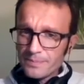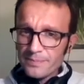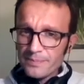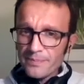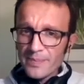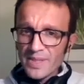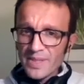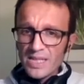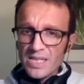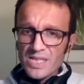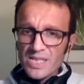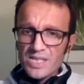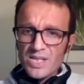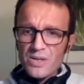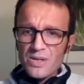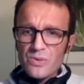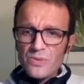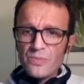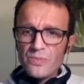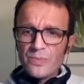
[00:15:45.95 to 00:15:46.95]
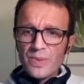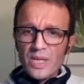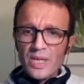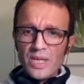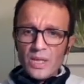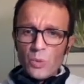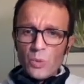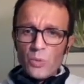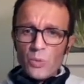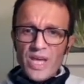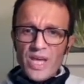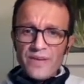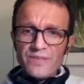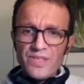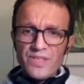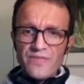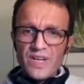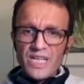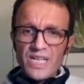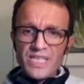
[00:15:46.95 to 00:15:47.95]
So we have
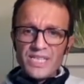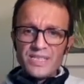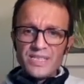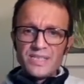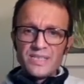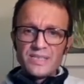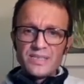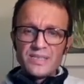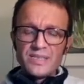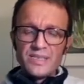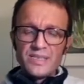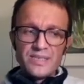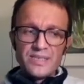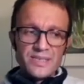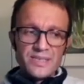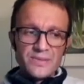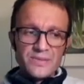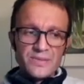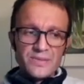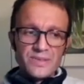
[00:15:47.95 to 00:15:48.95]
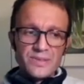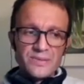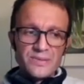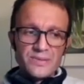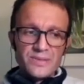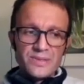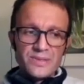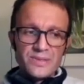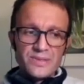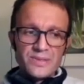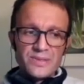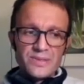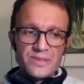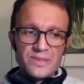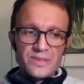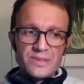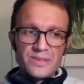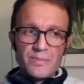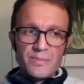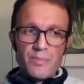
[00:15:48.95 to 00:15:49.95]
divided
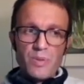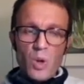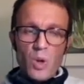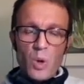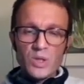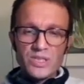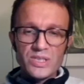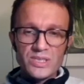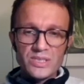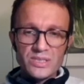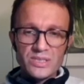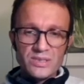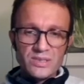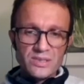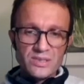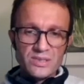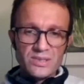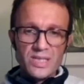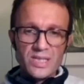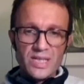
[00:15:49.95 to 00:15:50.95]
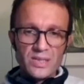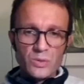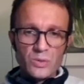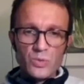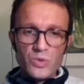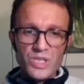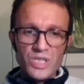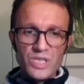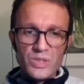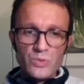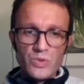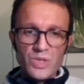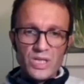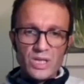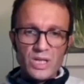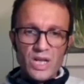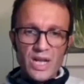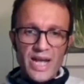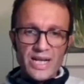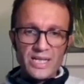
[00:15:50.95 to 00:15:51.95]
the blocks that we
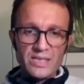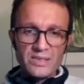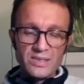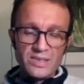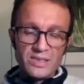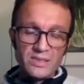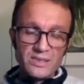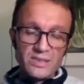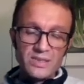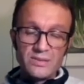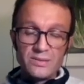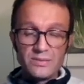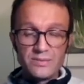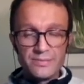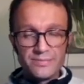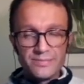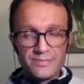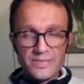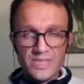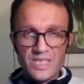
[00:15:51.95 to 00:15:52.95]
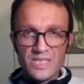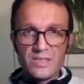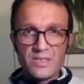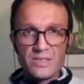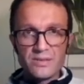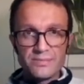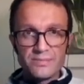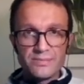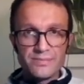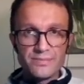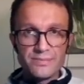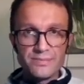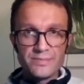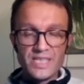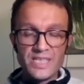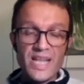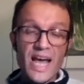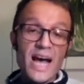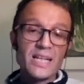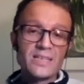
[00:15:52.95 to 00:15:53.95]
collect, the
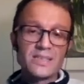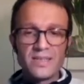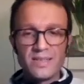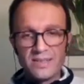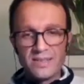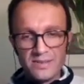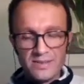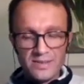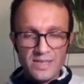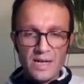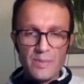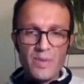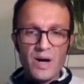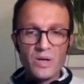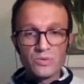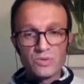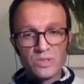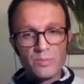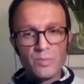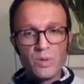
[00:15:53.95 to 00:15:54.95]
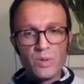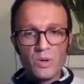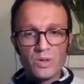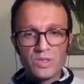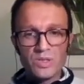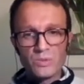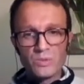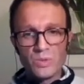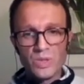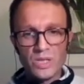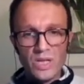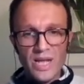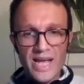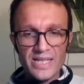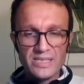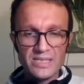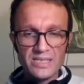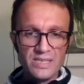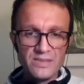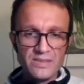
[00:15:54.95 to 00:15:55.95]
data about the blocks we
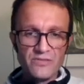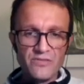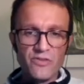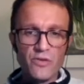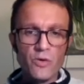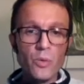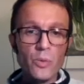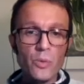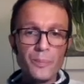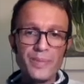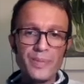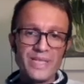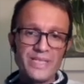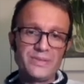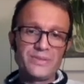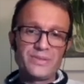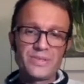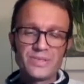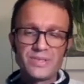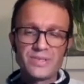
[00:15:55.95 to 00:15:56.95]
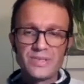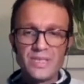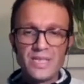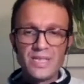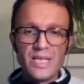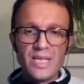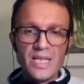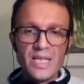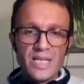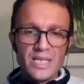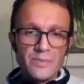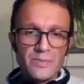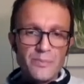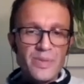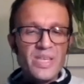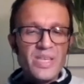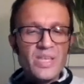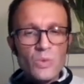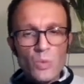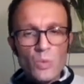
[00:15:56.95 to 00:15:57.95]
collect, in 4 bins.
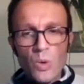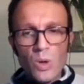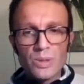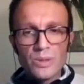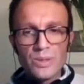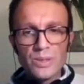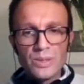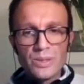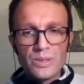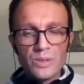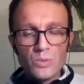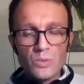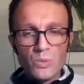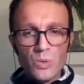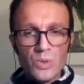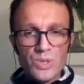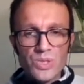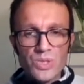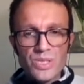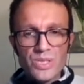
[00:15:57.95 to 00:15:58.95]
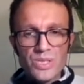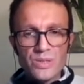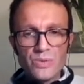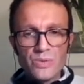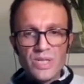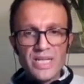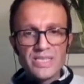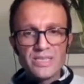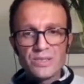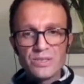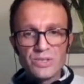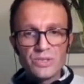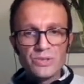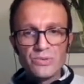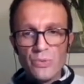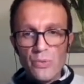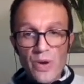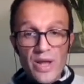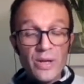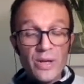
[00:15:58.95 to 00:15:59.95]
Bin 1 was related
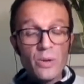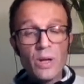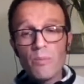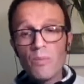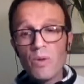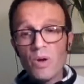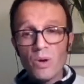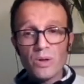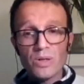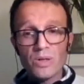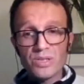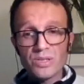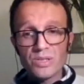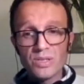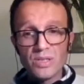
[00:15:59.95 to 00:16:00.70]
to regular blocks